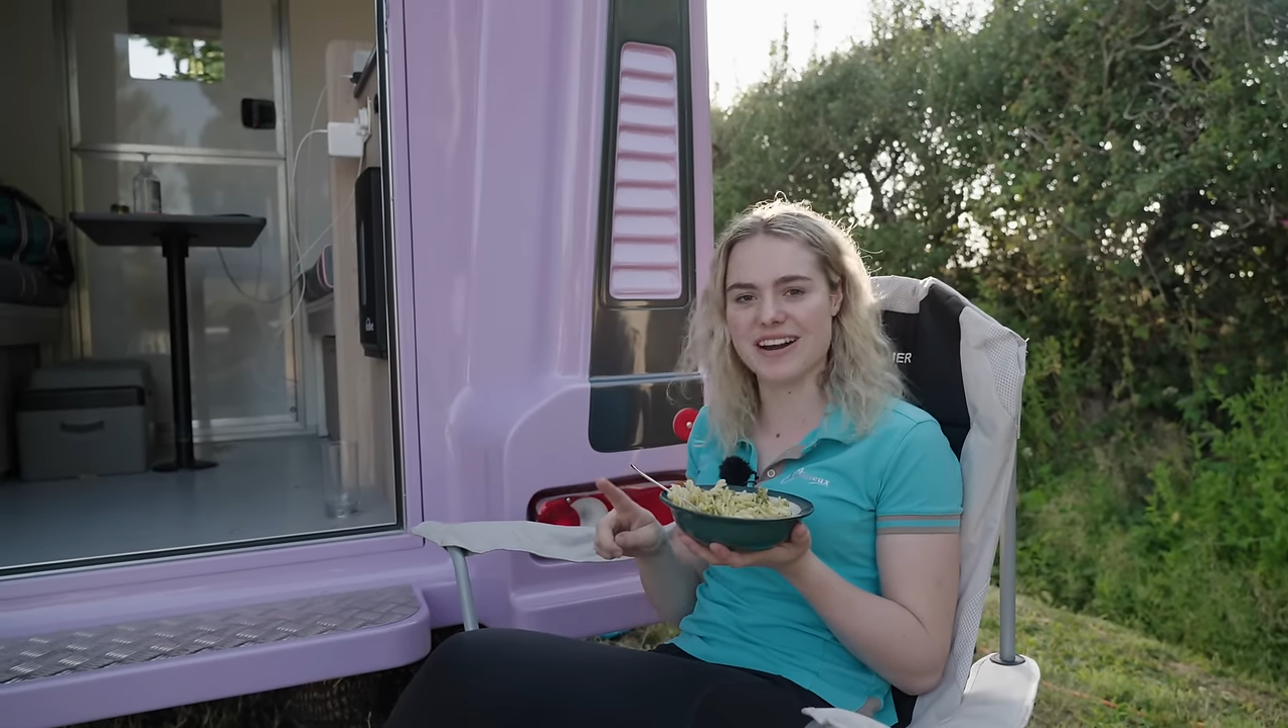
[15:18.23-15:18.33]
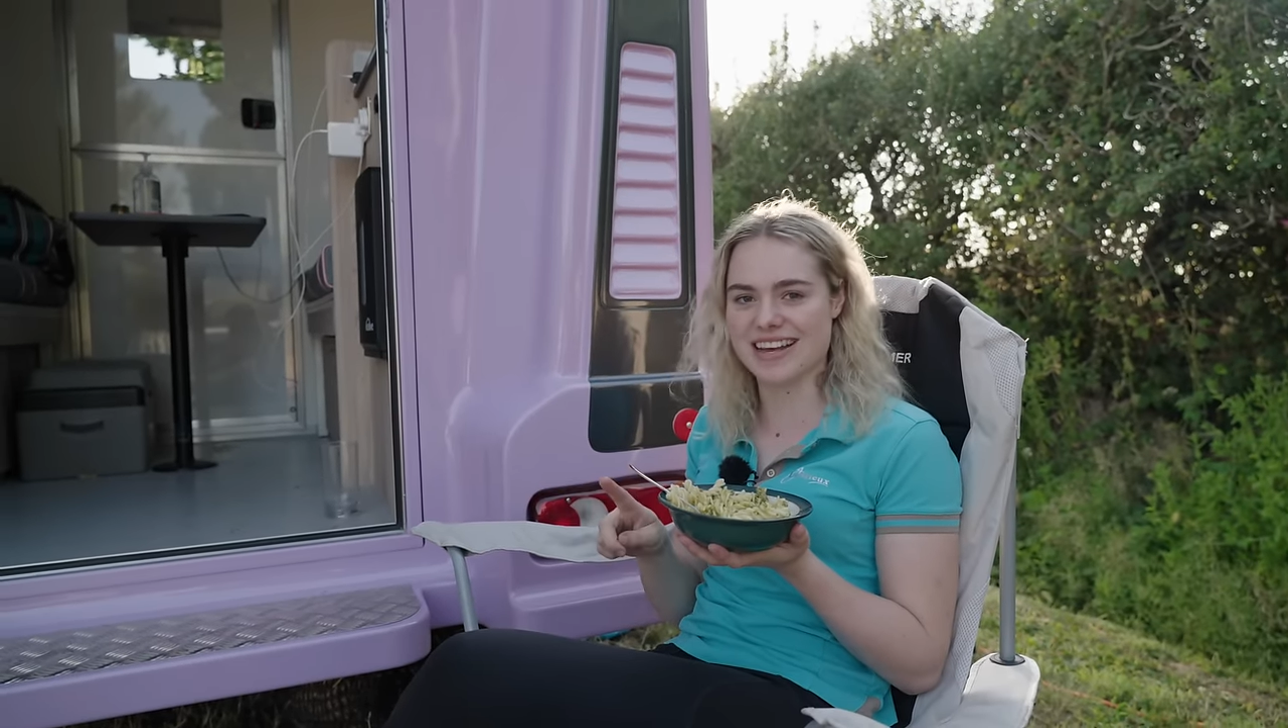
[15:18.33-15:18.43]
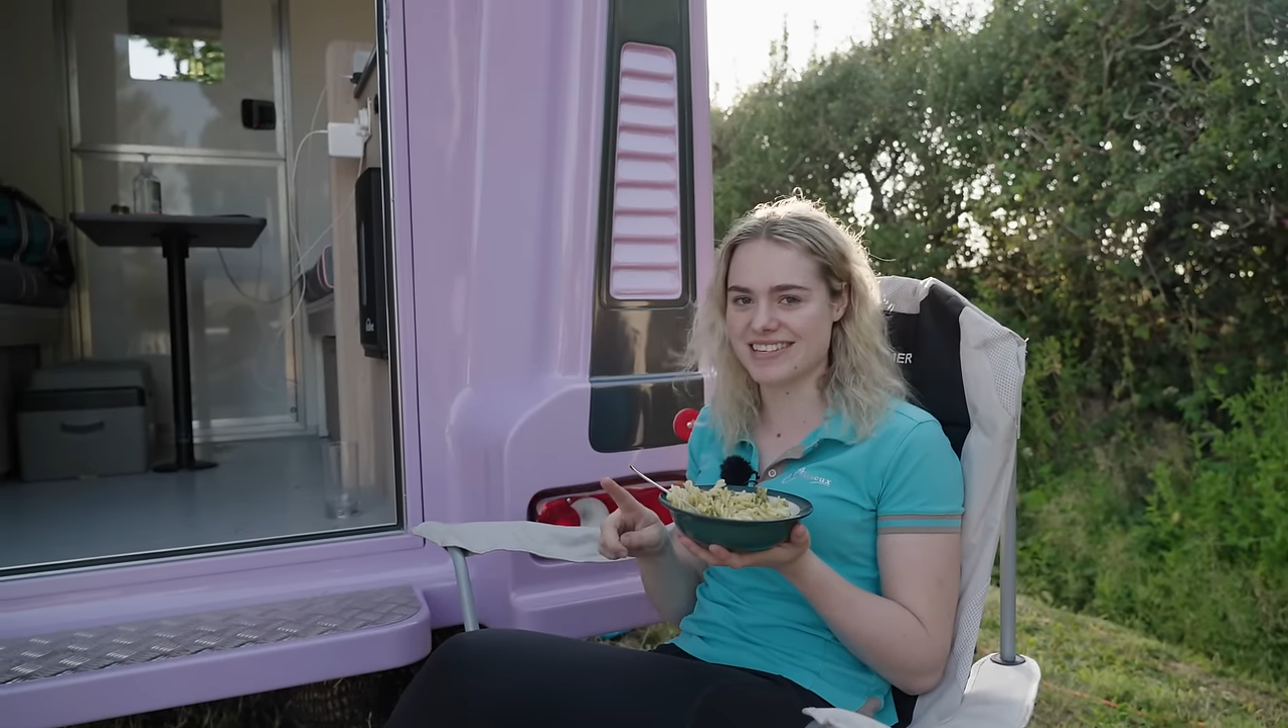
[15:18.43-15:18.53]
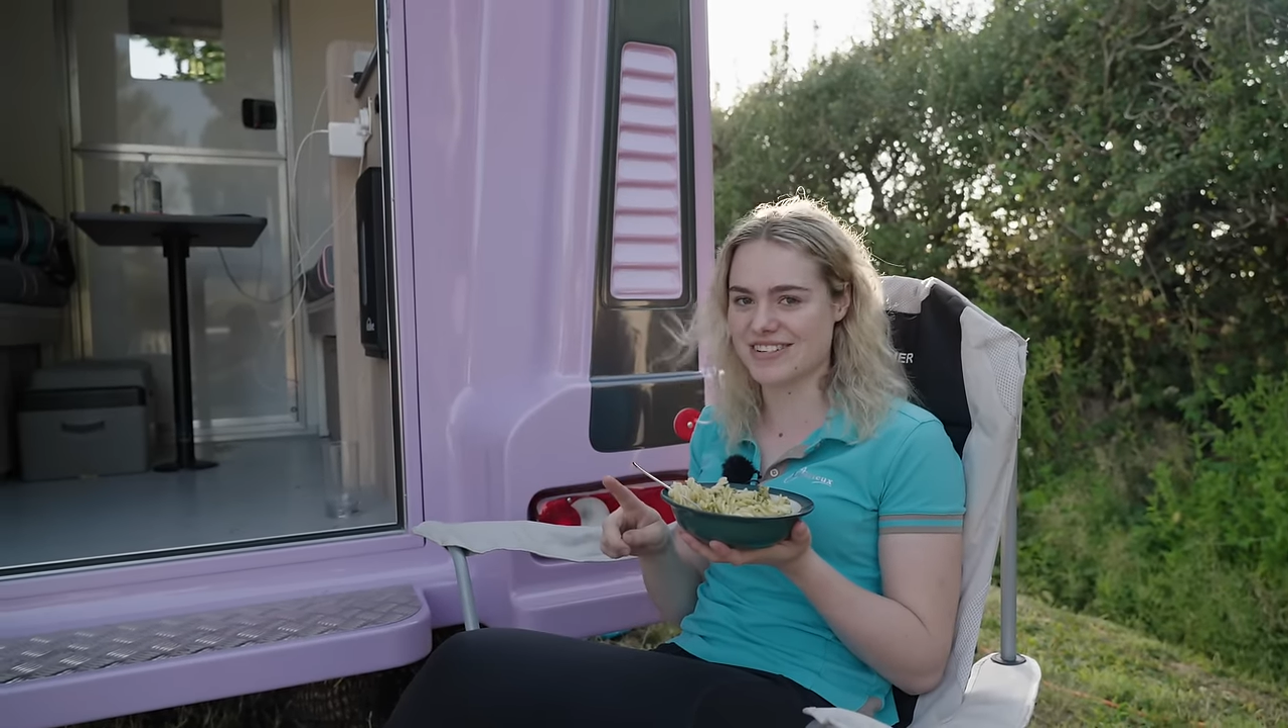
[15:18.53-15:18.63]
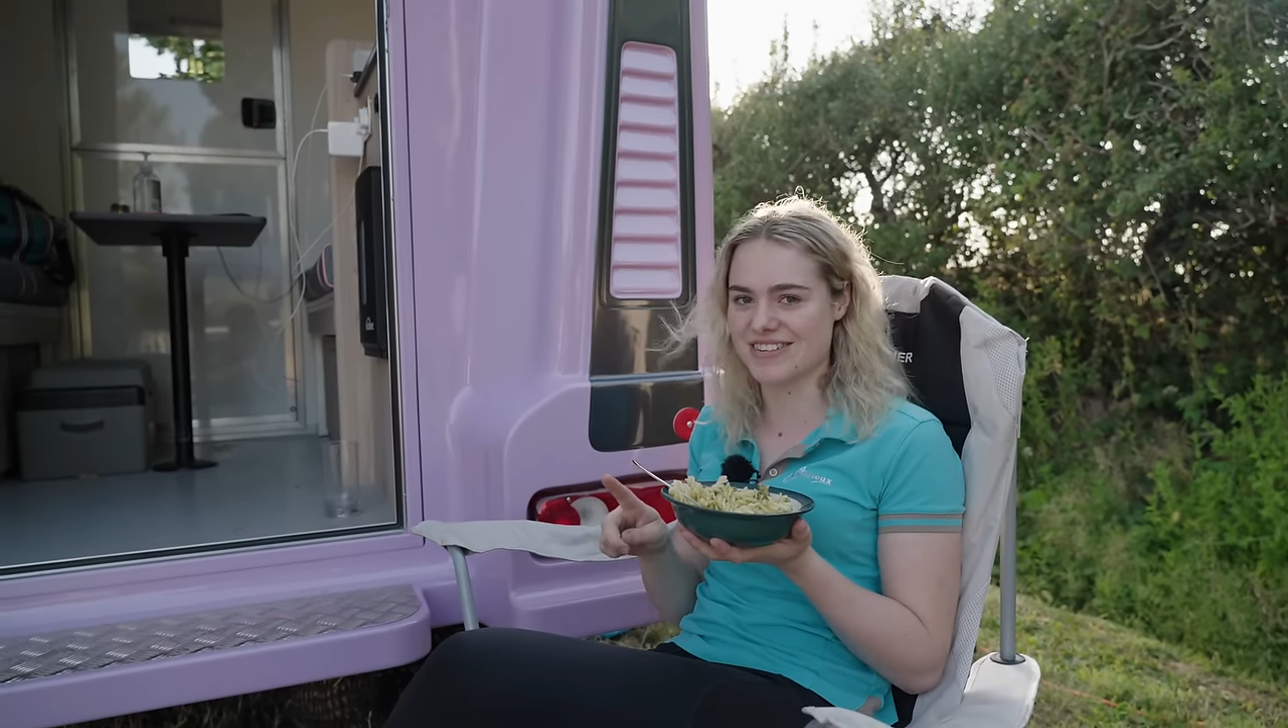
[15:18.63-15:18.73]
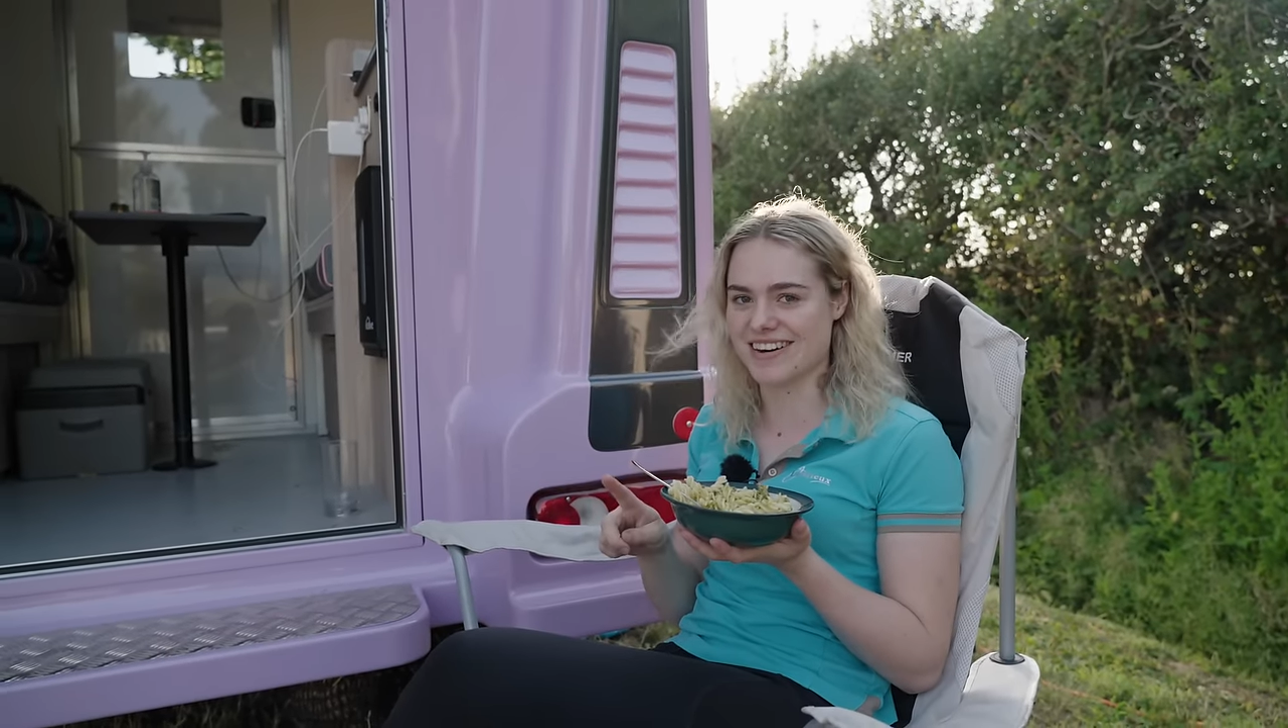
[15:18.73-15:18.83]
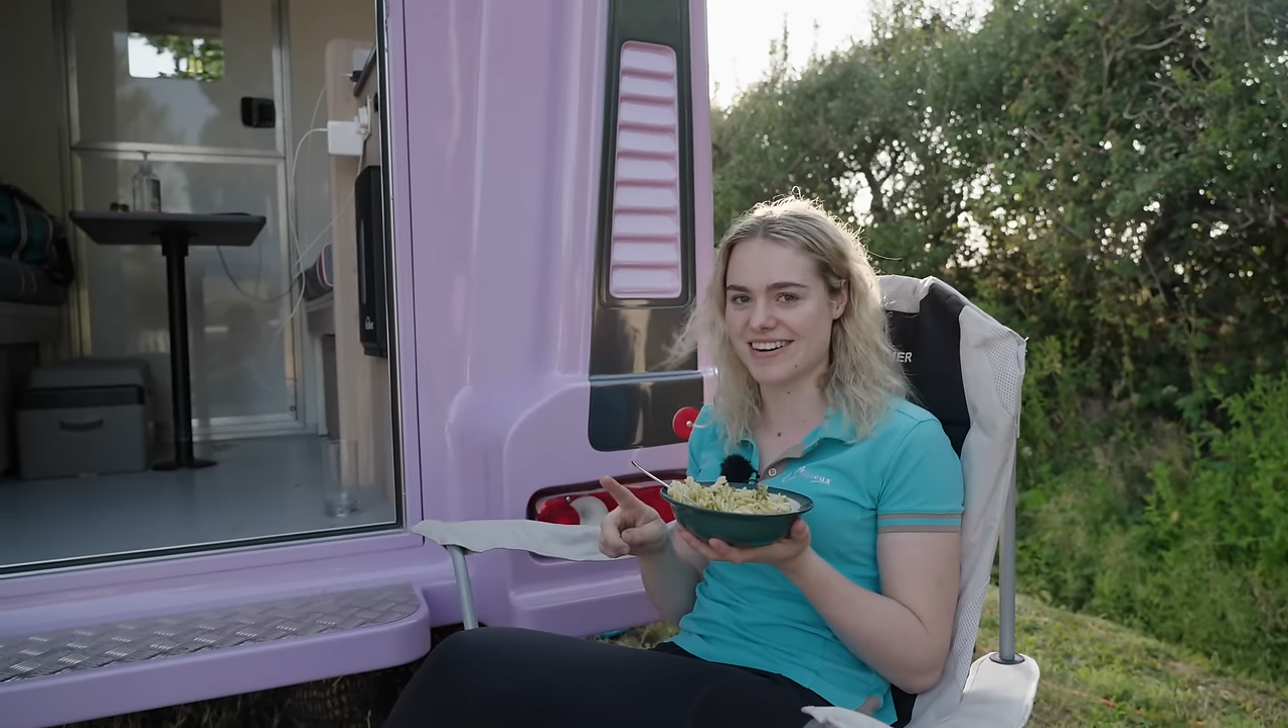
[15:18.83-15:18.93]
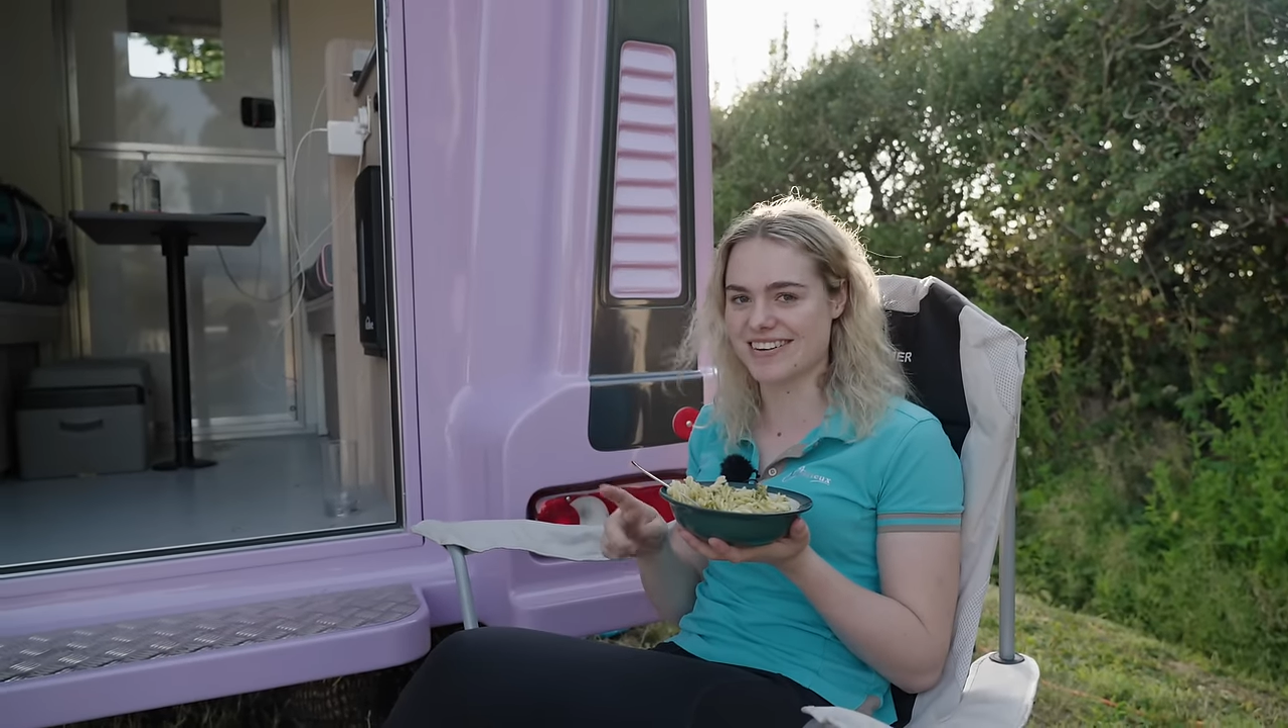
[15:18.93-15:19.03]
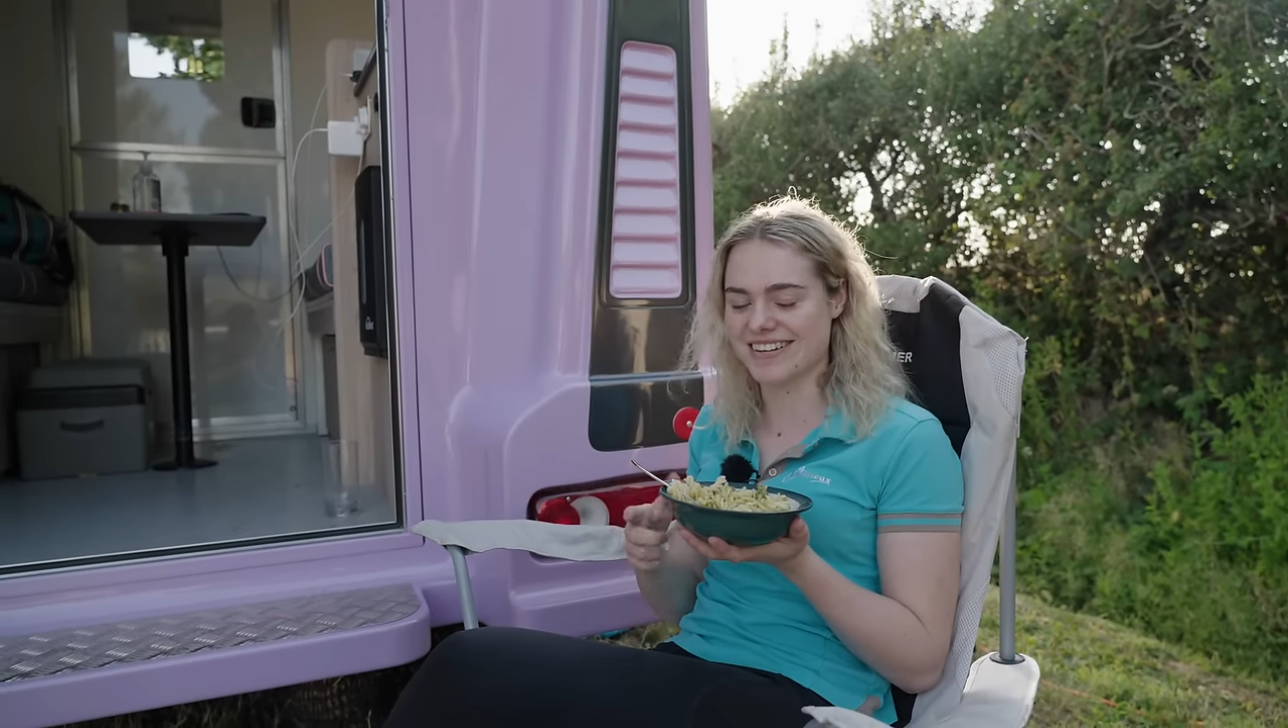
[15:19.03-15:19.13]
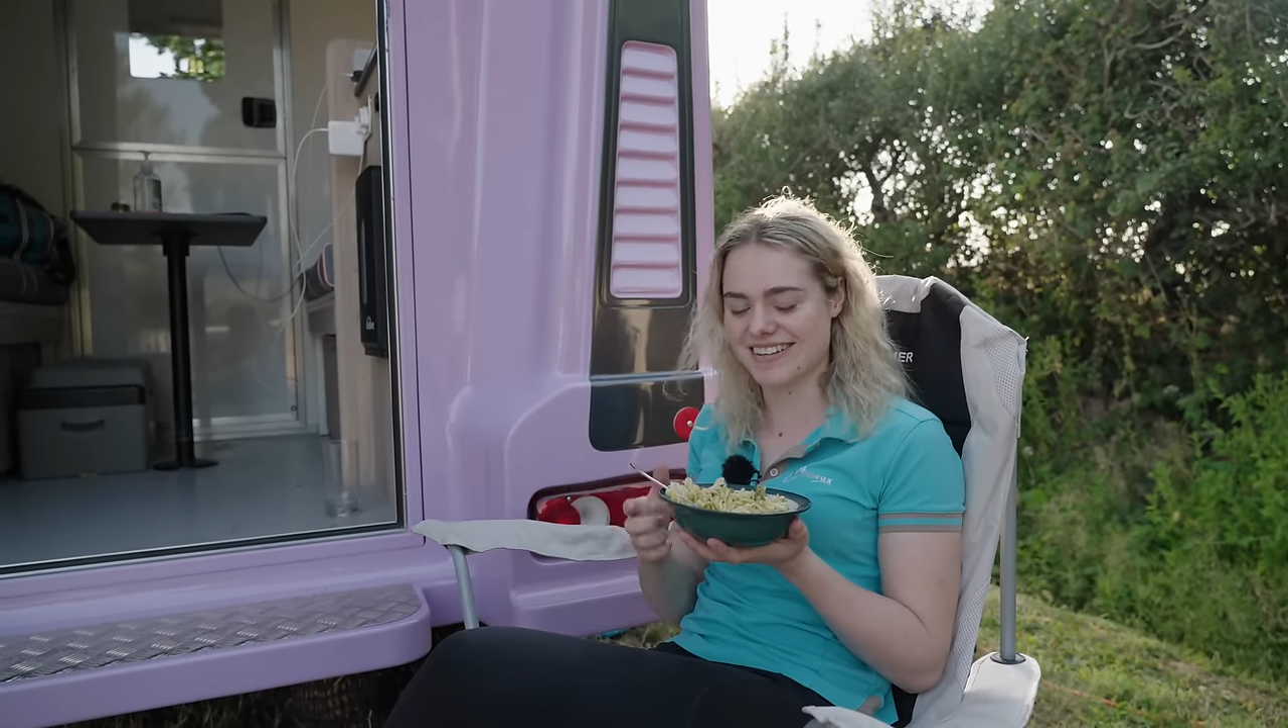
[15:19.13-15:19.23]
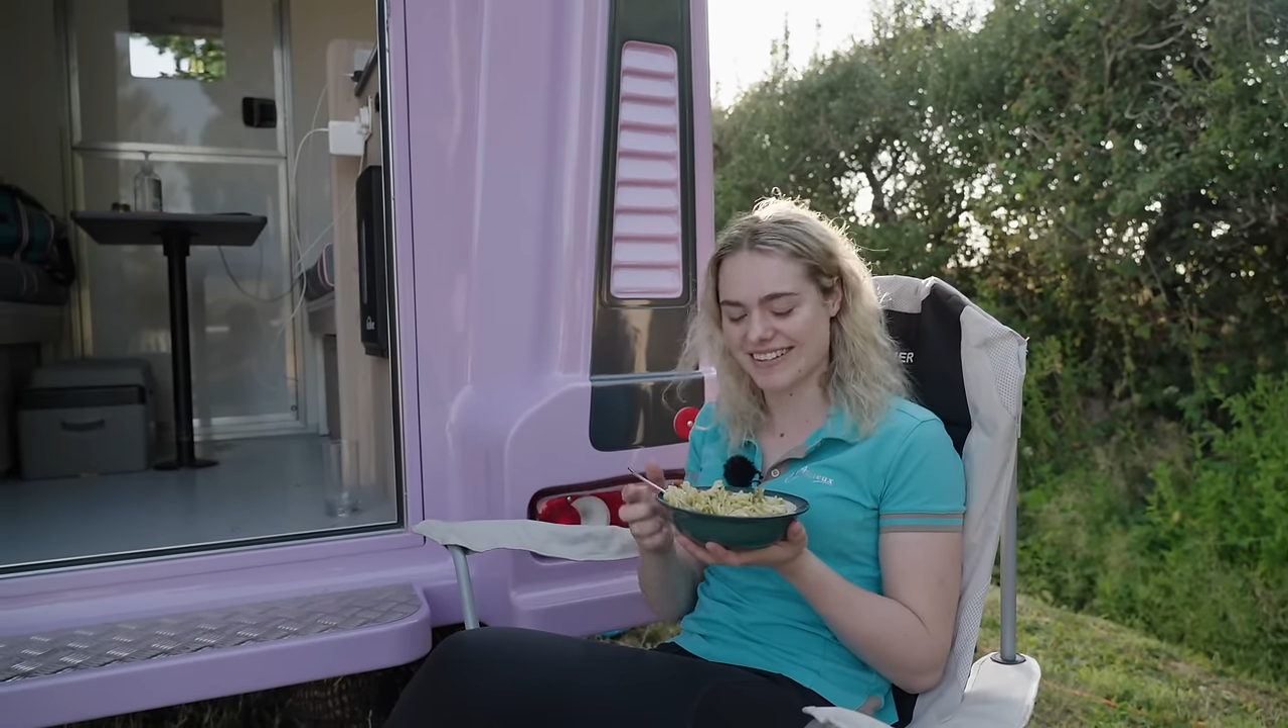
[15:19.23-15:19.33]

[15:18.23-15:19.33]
it gets too dark.